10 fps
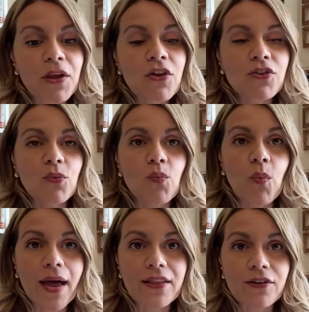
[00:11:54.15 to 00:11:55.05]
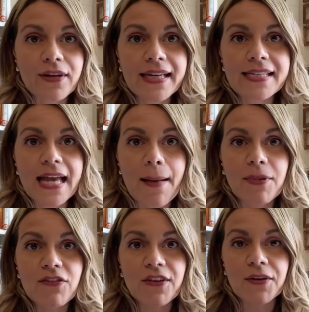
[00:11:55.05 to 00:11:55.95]
So when there is
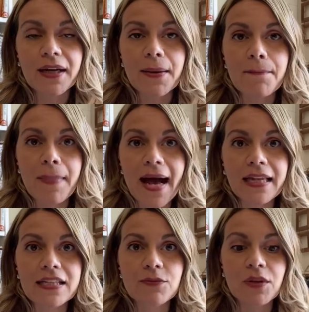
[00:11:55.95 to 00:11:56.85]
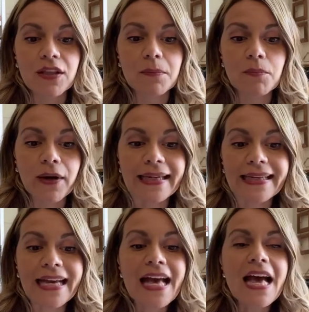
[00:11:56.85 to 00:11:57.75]
hemispheric imbalance within the brain,